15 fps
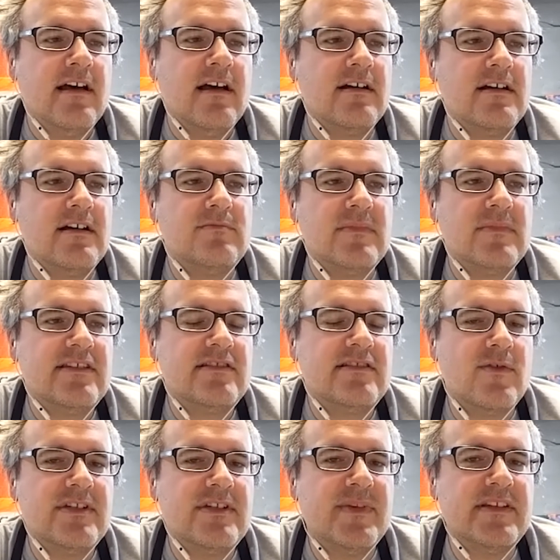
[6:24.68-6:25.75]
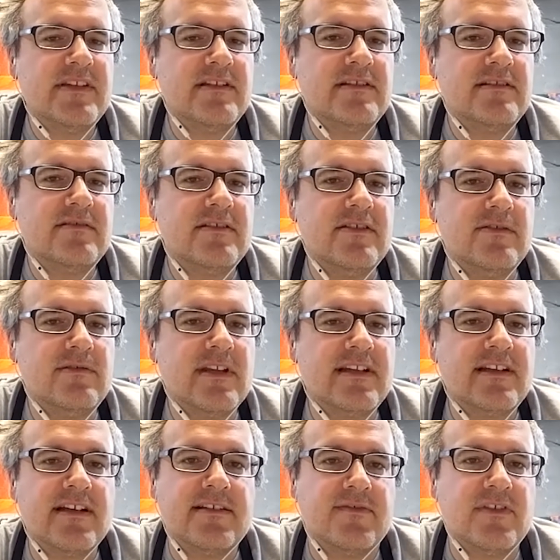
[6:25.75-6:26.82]
um, it's always been a you know
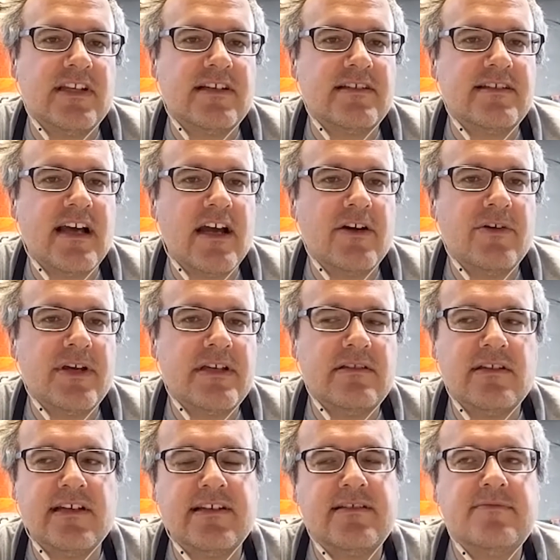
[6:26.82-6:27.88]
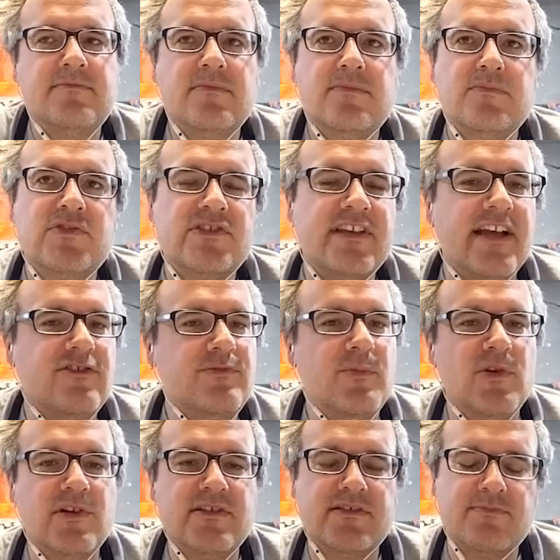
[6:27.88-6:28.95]
like kind of like a diary. Like
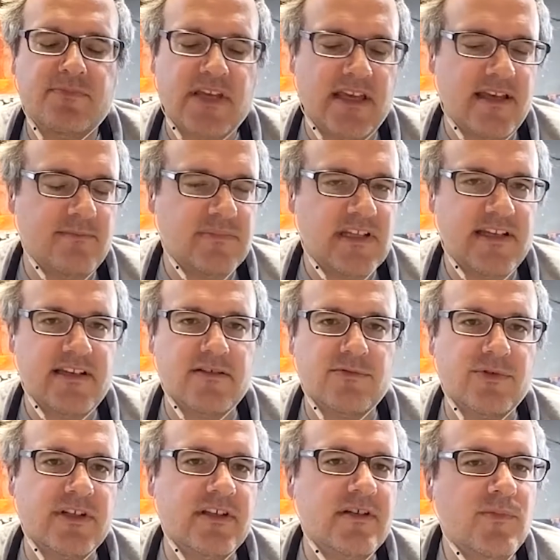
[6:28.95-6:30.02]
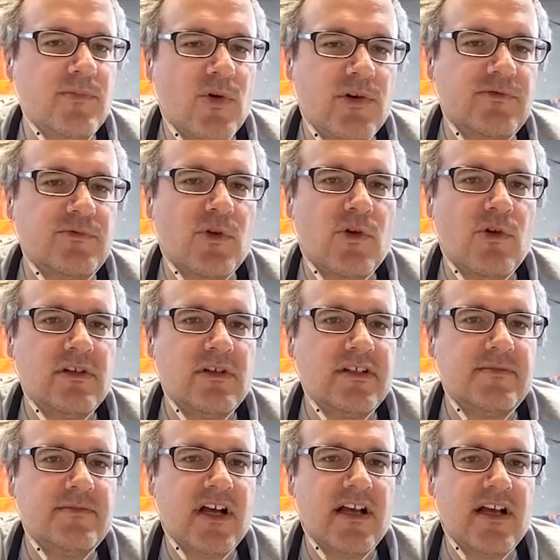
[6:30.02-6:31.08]
sketchbooks pay, play a really important role
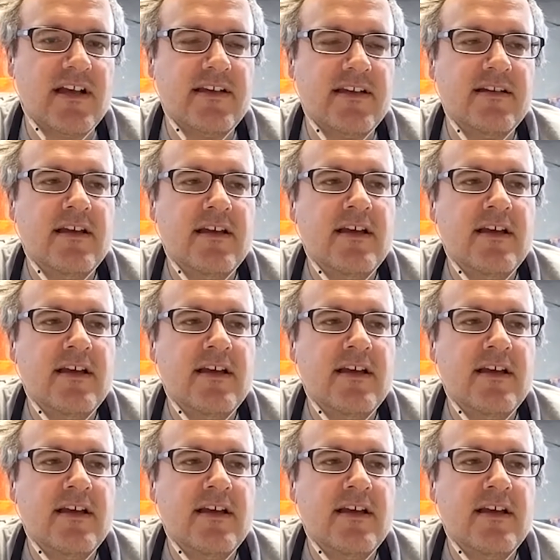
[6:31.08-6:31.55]
in my